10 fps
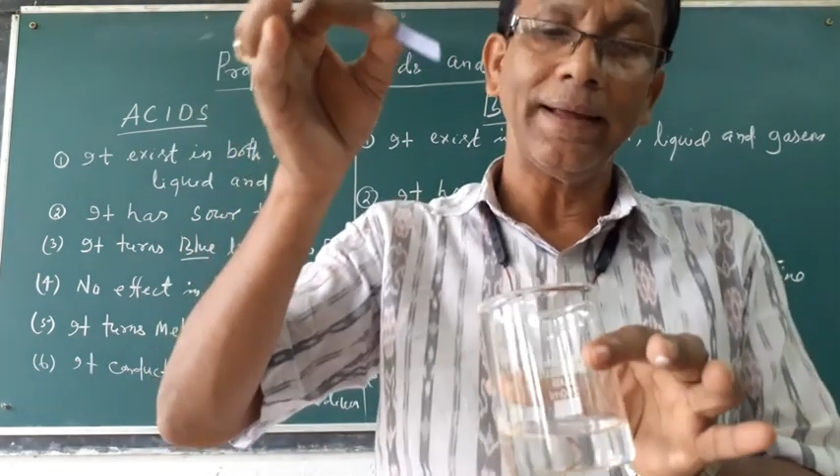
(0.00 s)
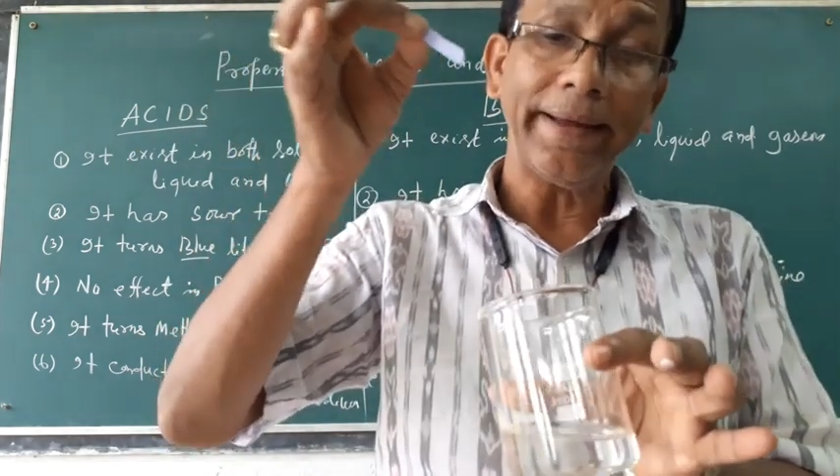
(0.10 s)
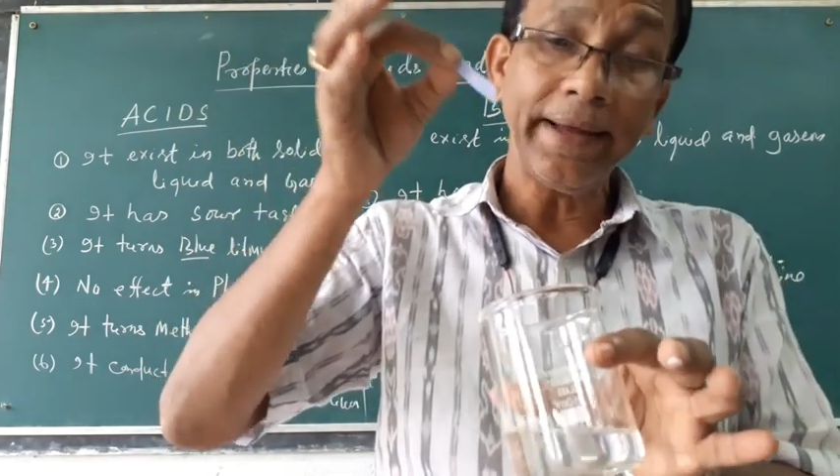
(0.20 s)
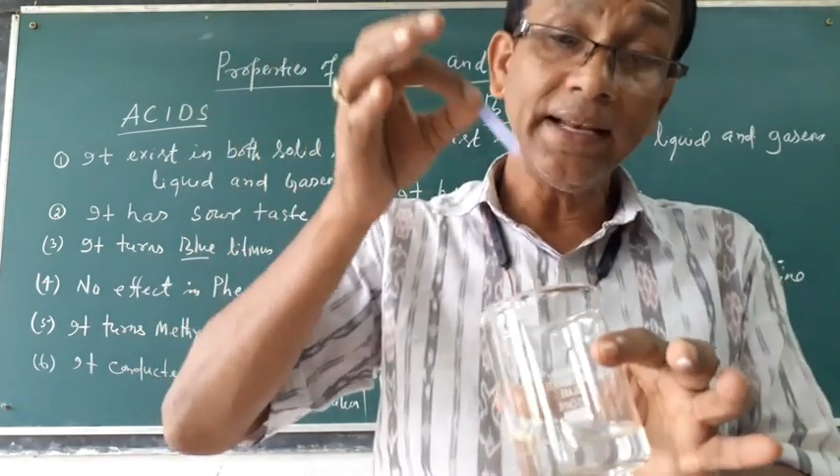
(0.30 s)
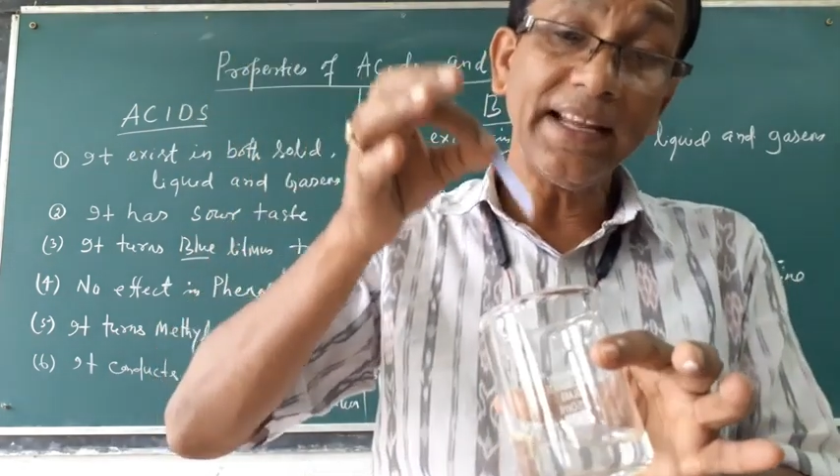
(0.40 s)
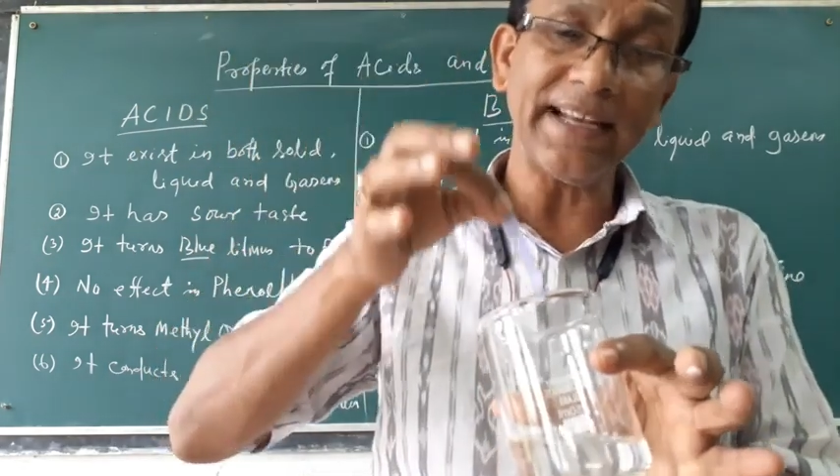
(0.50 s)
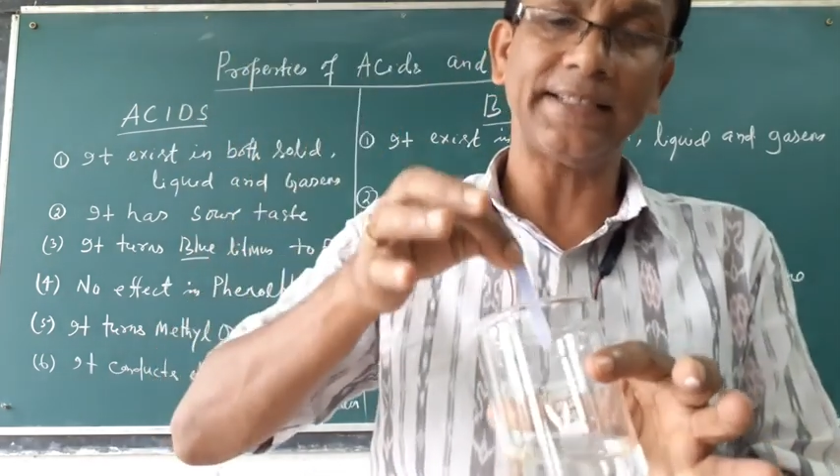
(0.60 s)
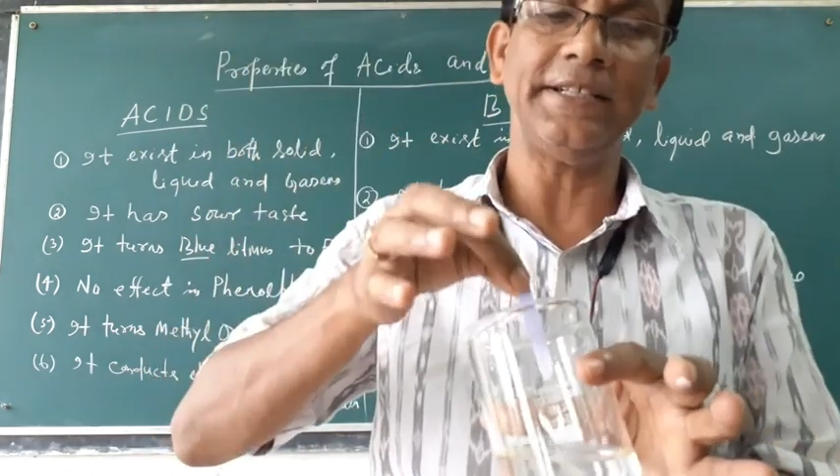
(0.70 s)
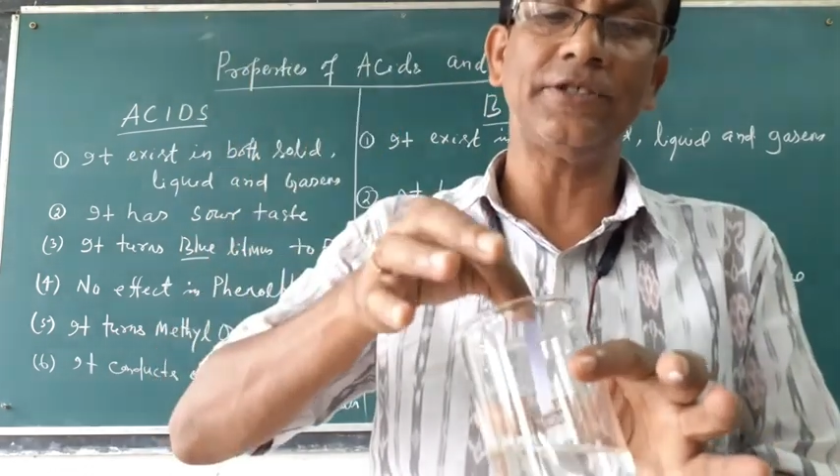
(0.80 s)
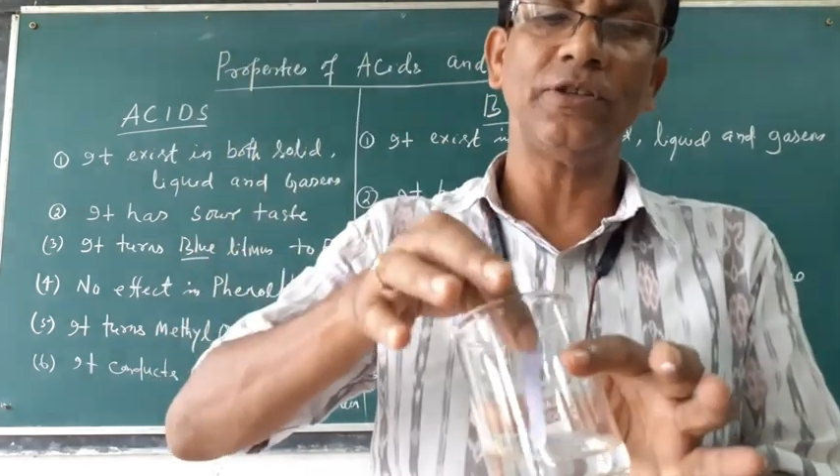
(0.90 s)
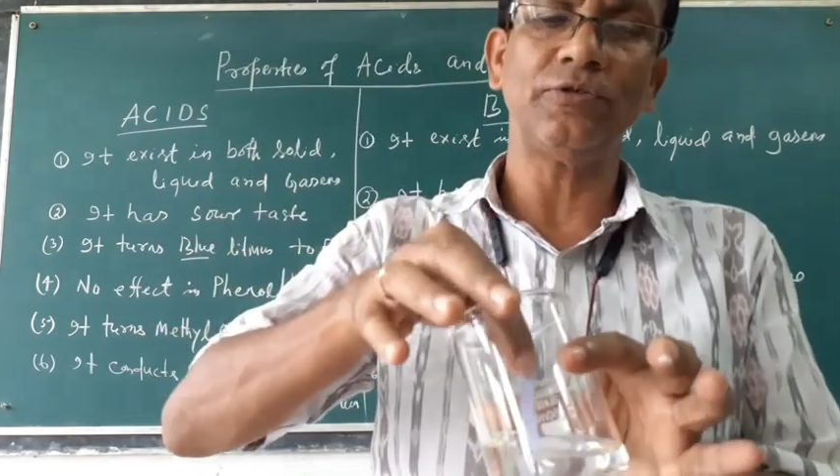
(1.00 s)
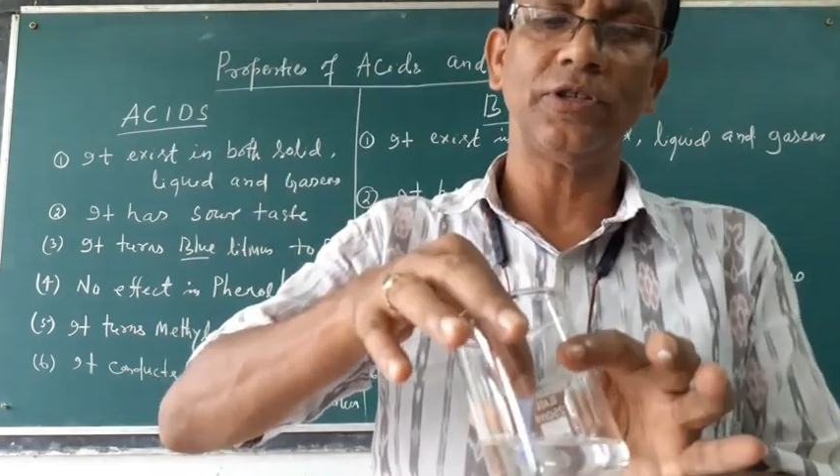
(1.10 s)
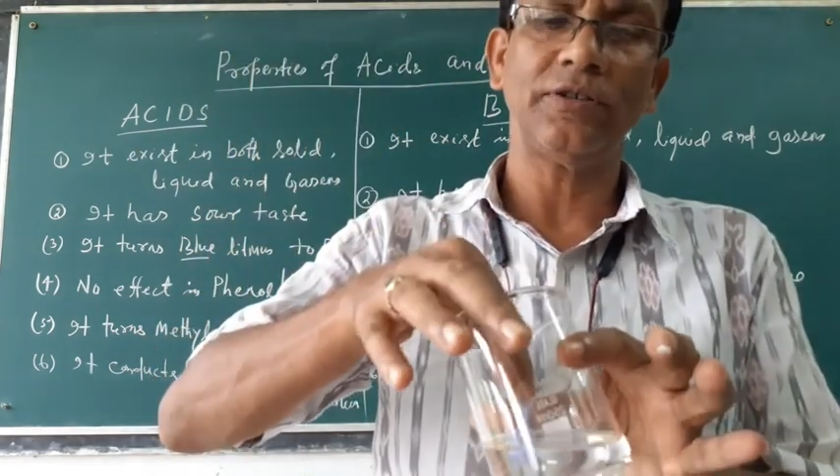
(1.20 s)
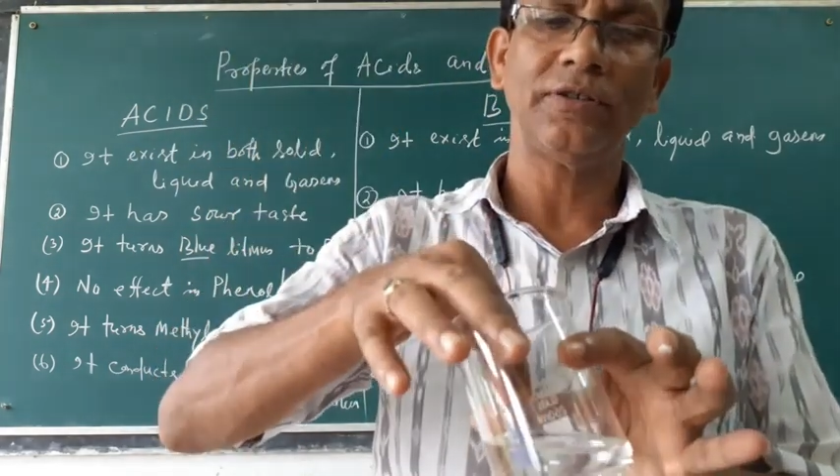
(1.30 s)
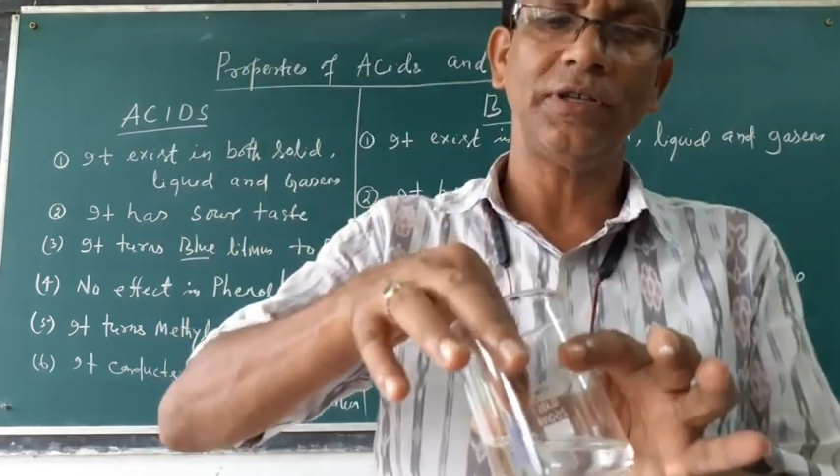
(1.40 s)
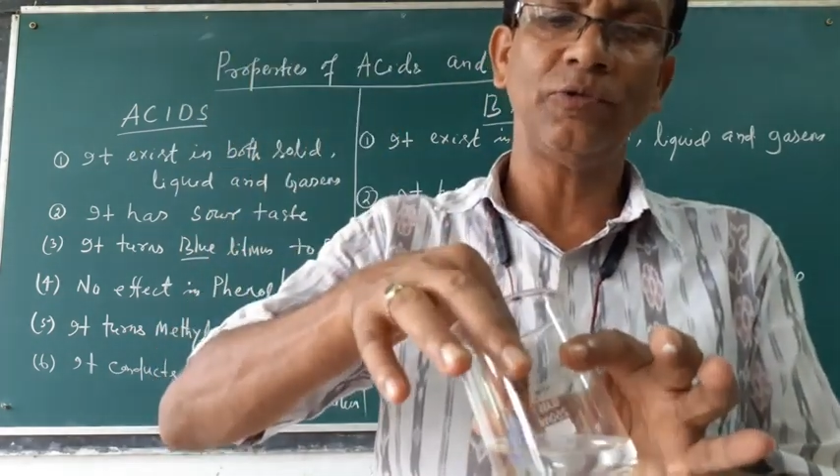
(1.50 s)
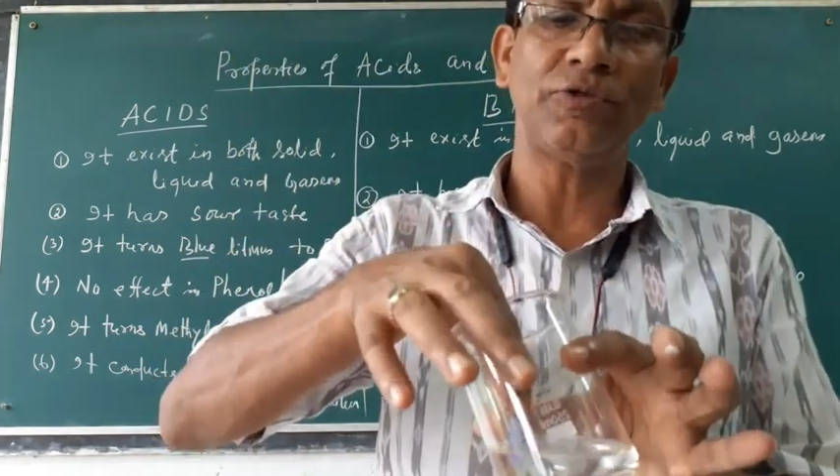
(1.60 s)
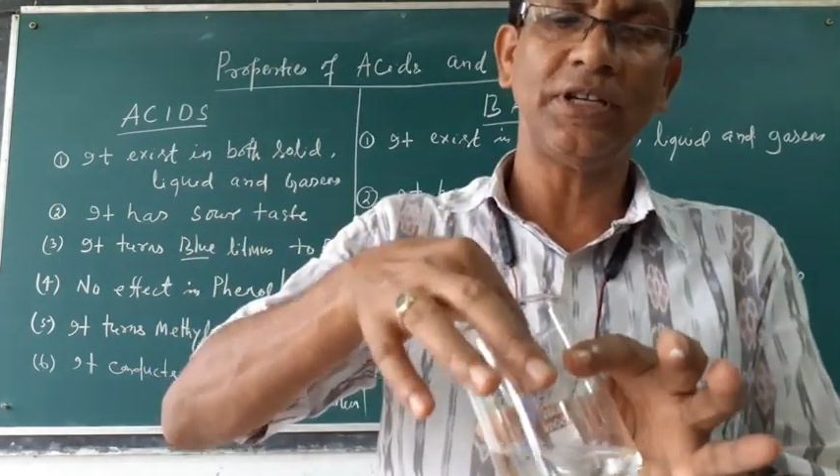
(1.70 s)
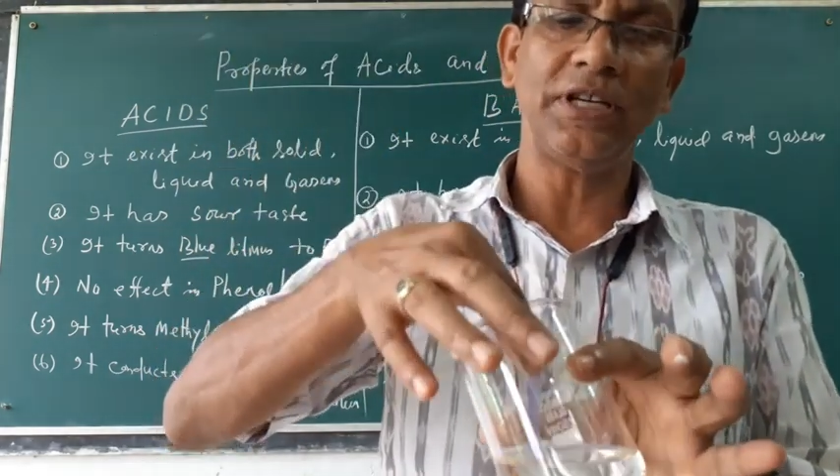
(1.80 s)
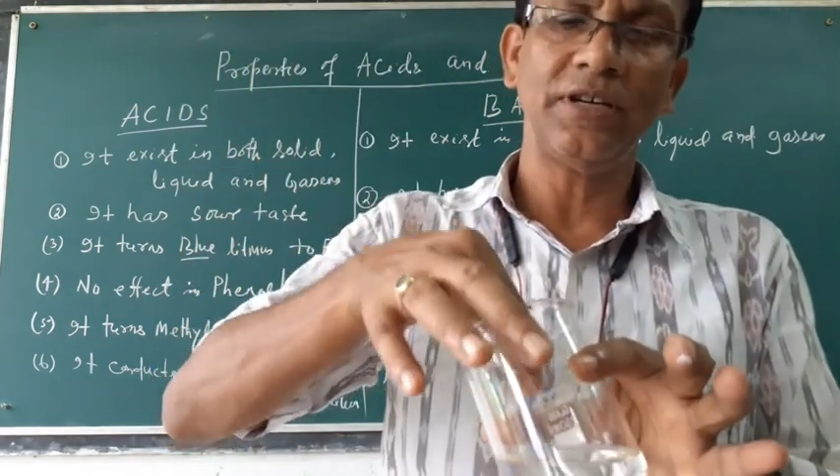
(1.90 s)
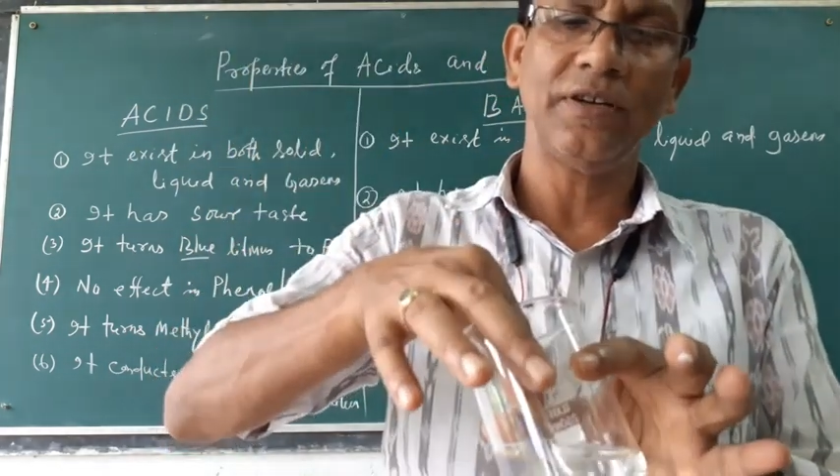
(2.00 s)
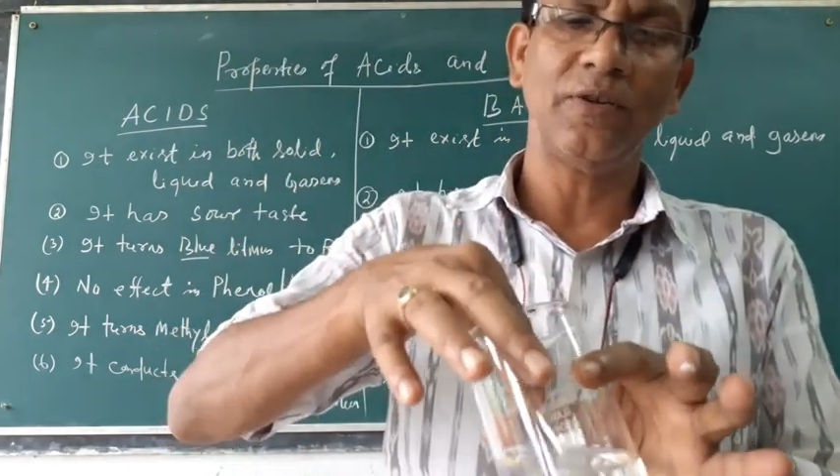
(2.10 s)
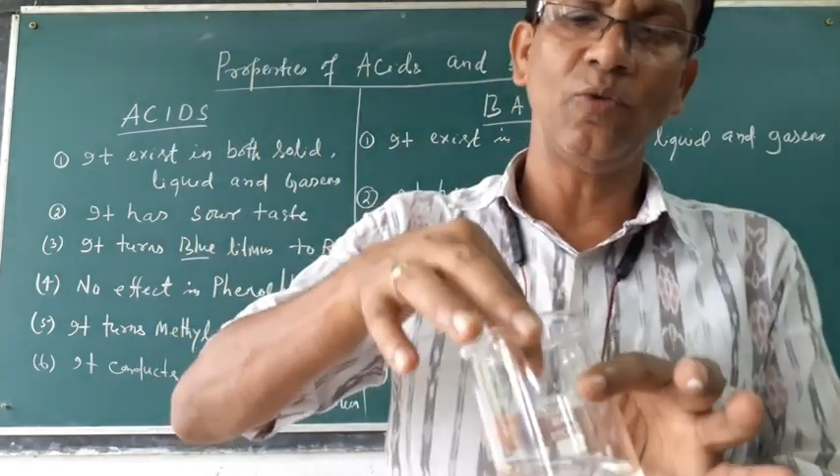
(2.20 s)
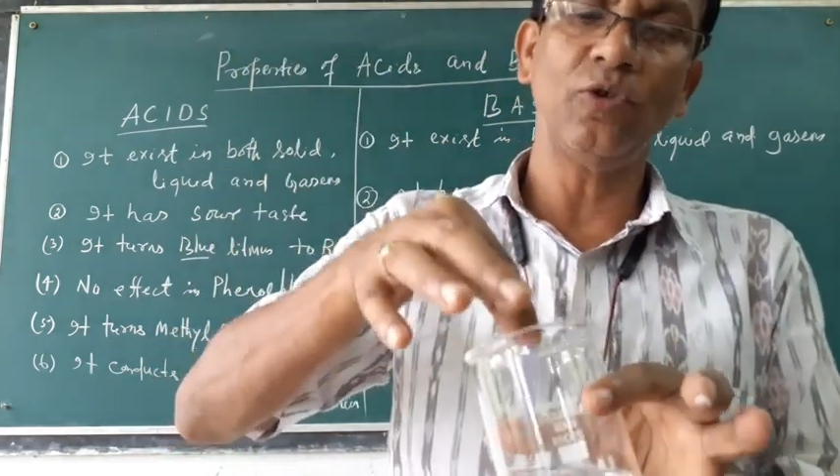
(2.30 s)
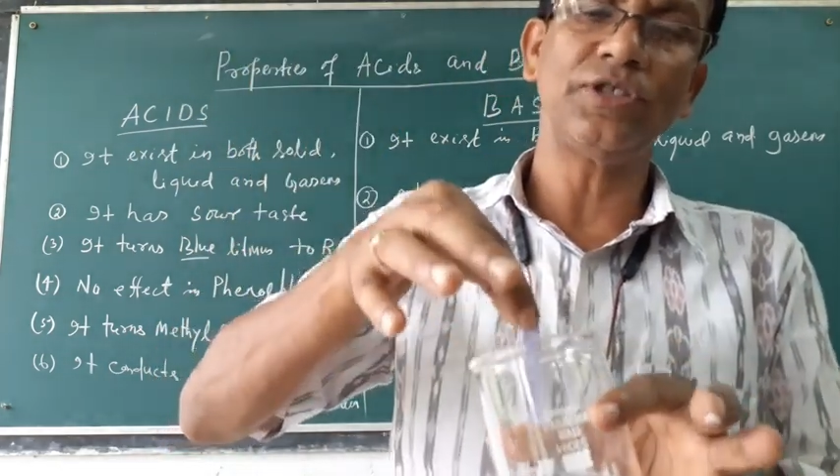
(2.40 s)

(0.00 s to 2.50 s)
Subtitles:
in acid solution. You see no